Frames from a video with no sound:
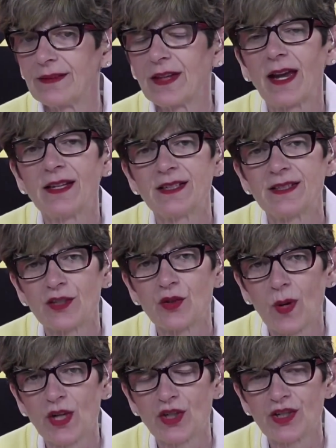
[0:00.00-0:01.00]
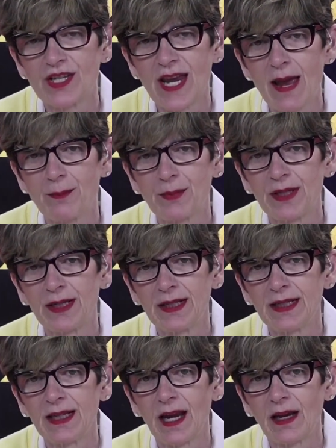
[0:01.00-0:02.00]
kind of situations
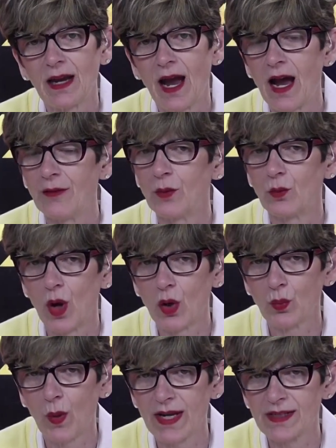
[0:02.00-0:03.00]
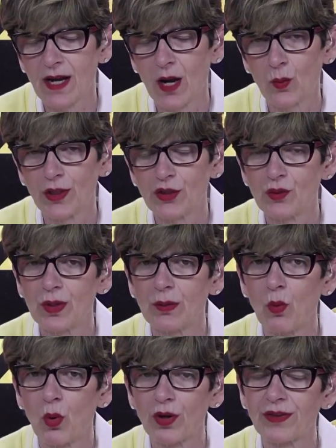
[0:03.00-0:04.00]
happening on the roadways? Are we doing
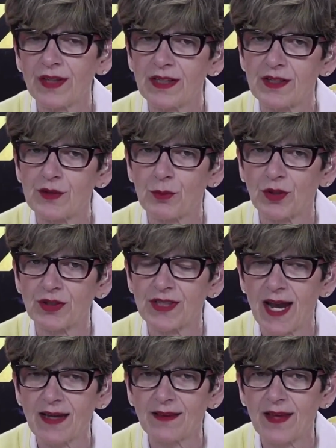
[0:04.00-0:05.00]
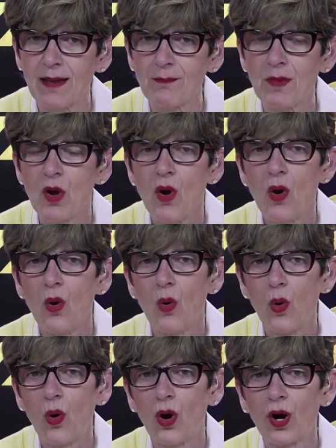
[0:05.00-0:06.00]
more things to protect them,
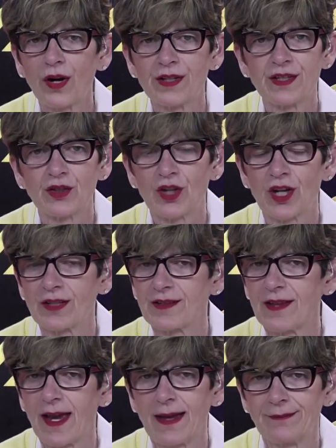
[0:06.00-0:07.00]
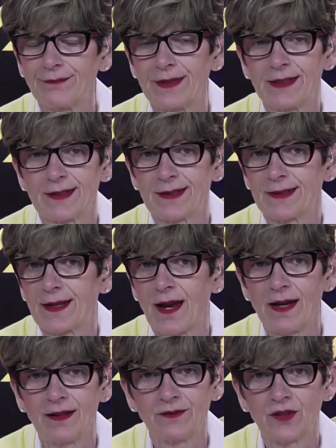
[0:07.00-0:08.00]
or is it just that this is
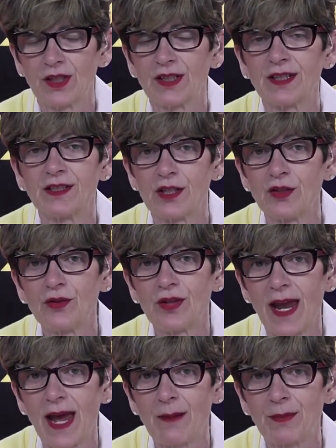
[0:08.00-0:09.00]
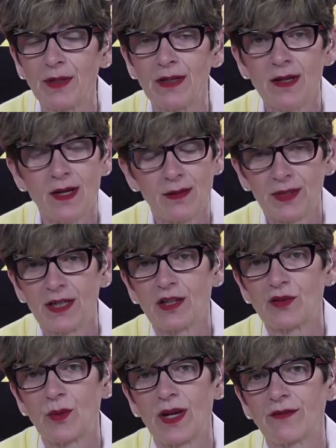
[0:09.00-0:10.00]
kind of going to continue to happen because
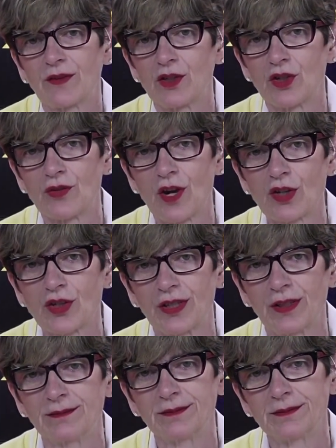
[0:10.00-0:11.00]
we have construction?